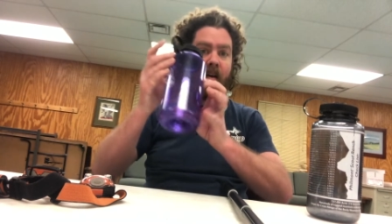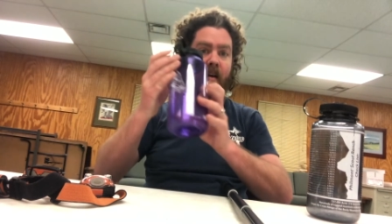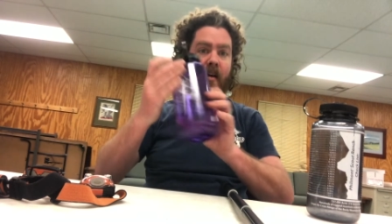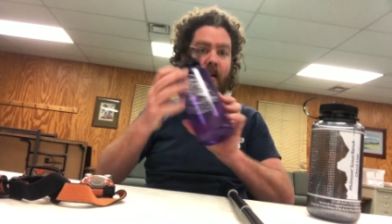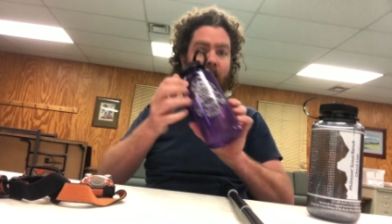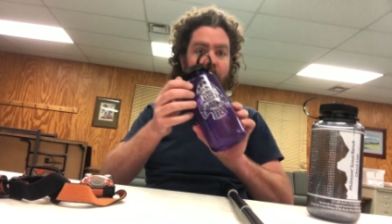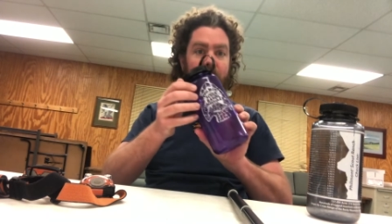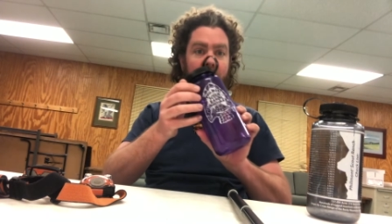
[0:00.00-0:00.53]

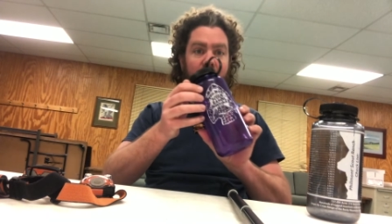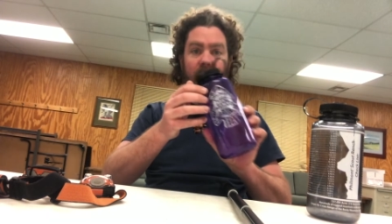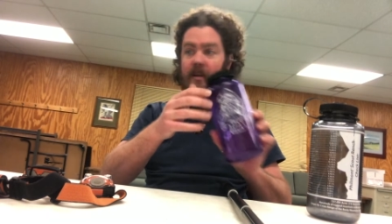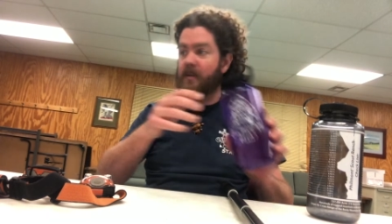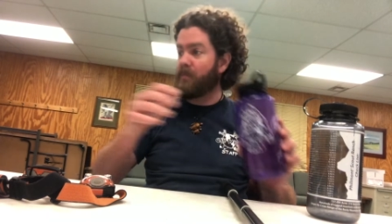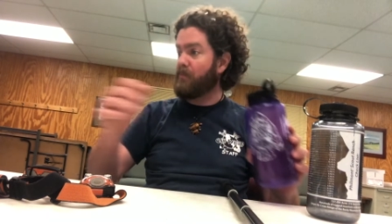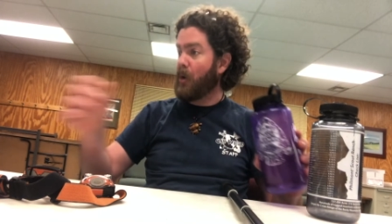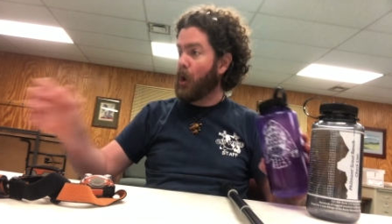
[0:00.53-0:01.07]
Here's a
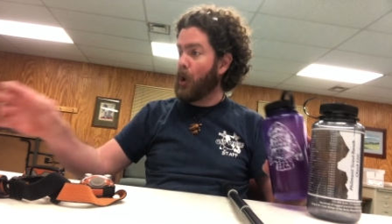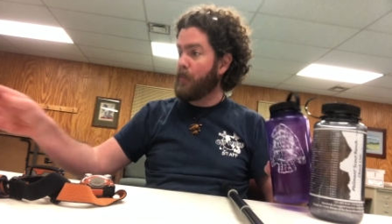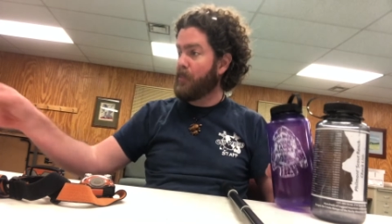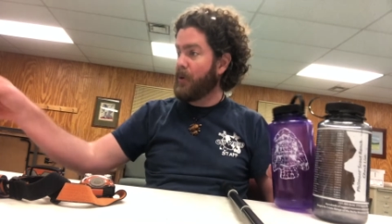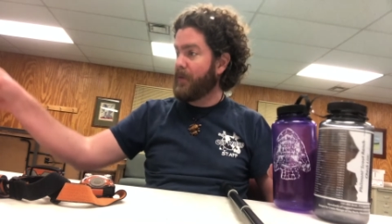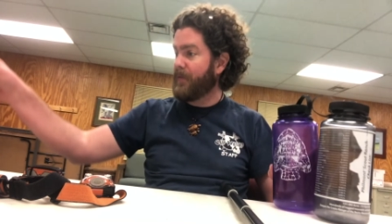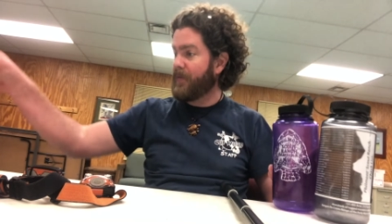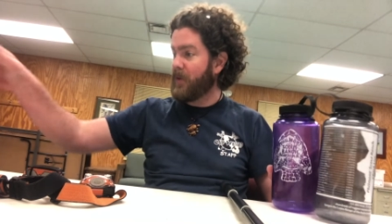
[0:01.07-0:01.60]
nice
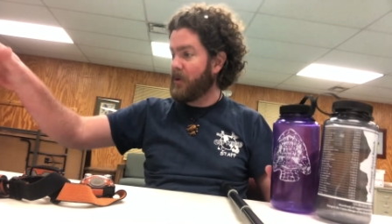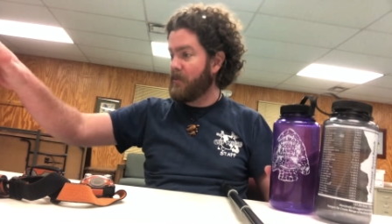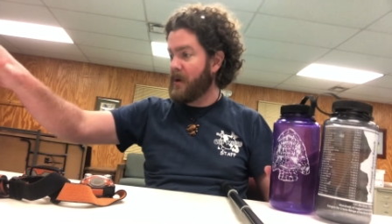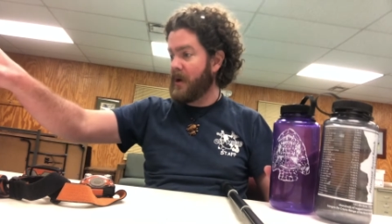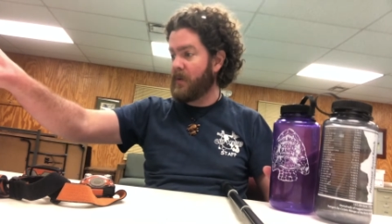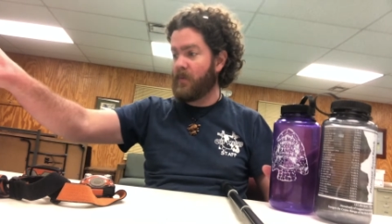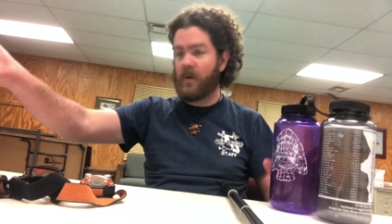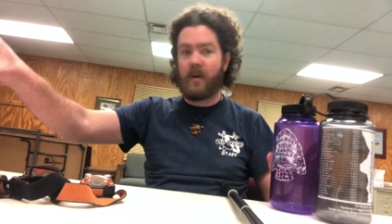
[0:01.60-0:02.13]
purple
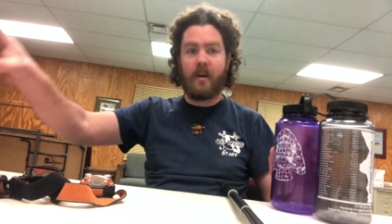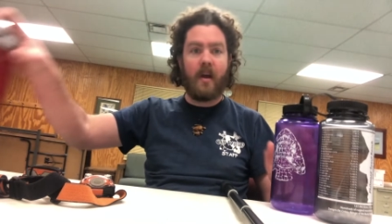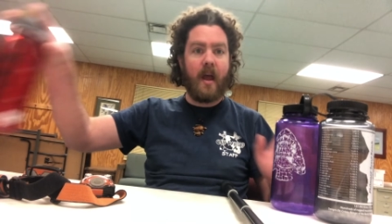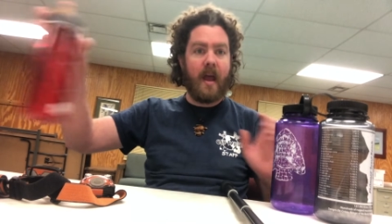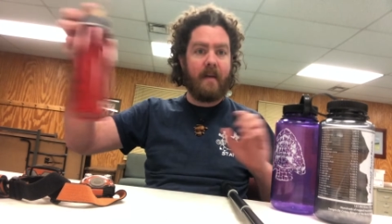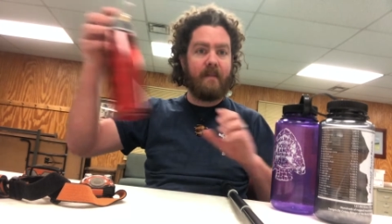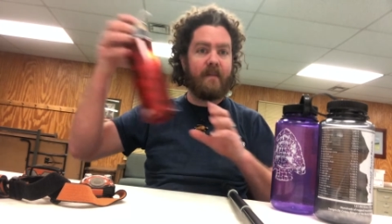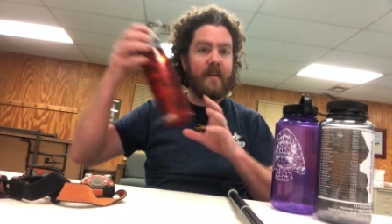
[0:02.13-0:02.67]
Philmont one,
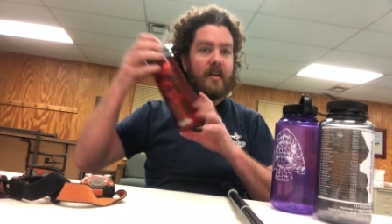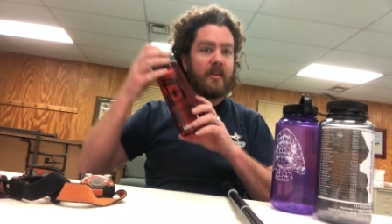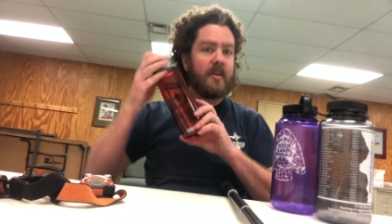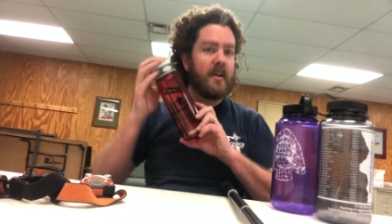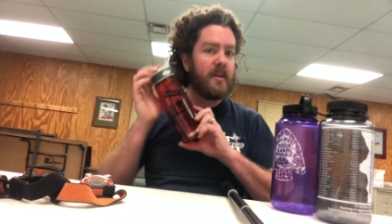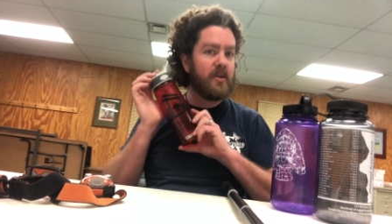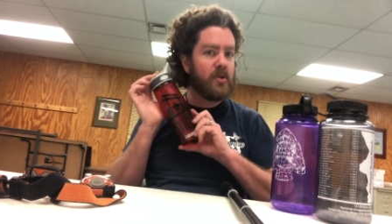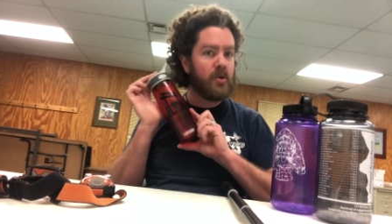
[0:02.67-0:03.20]
a
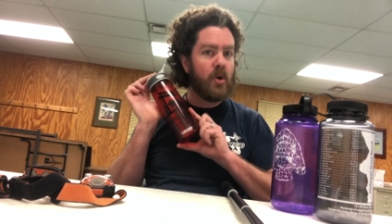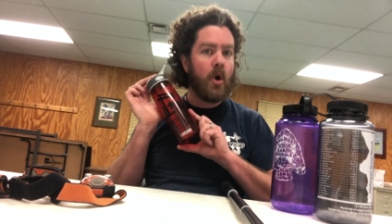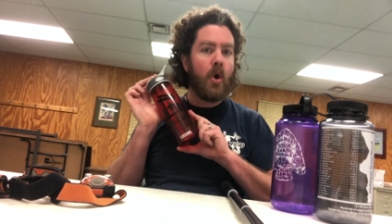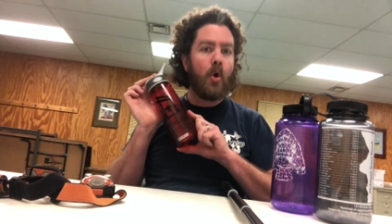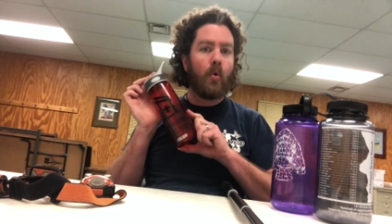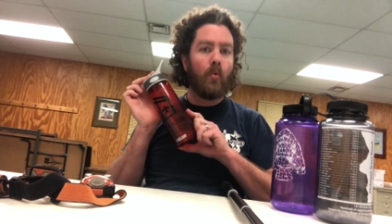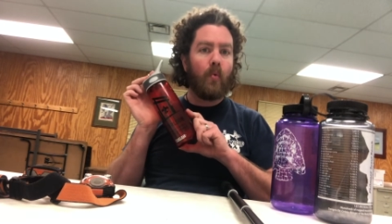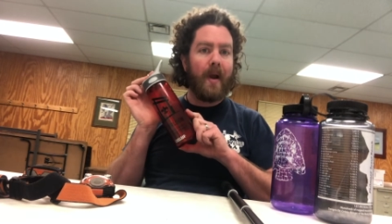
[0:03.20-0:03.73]
vintage
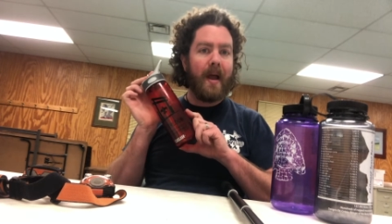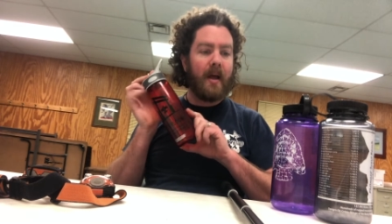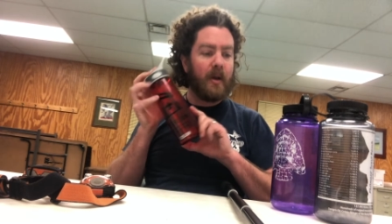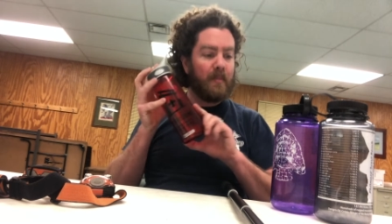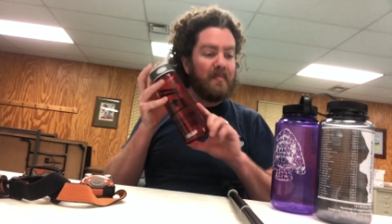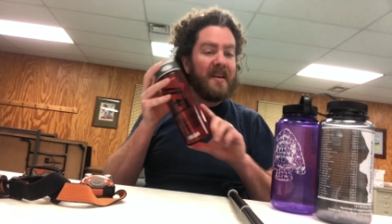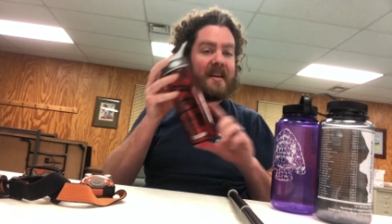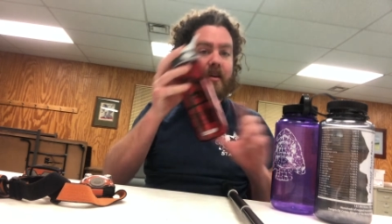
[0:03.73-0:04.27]

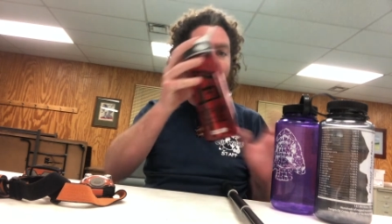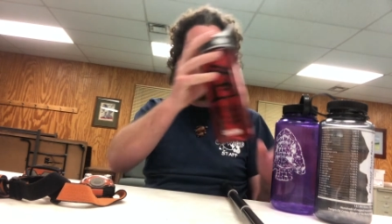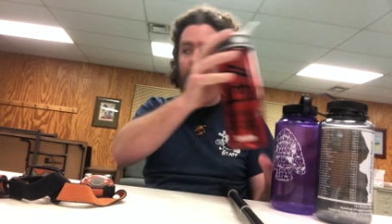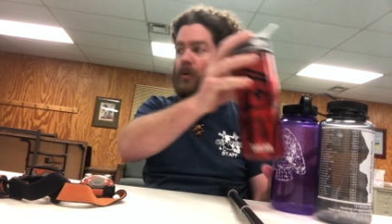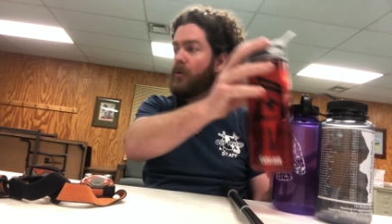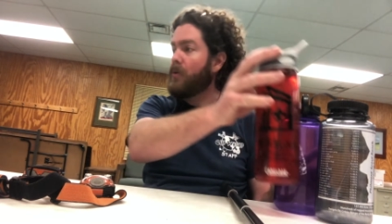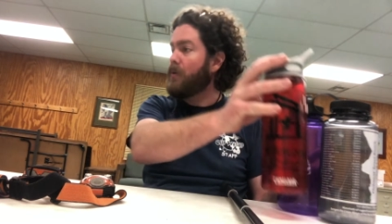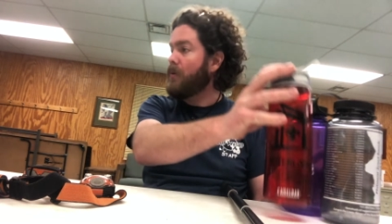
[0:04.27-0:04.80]
red Peter
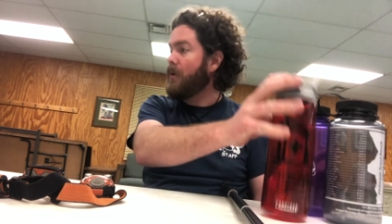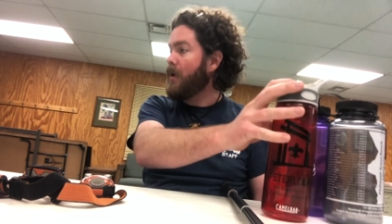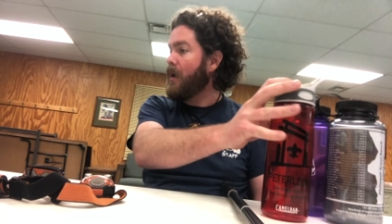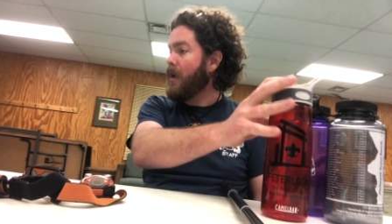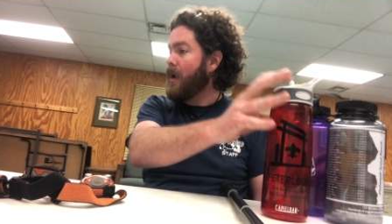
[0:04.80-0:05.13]
Loon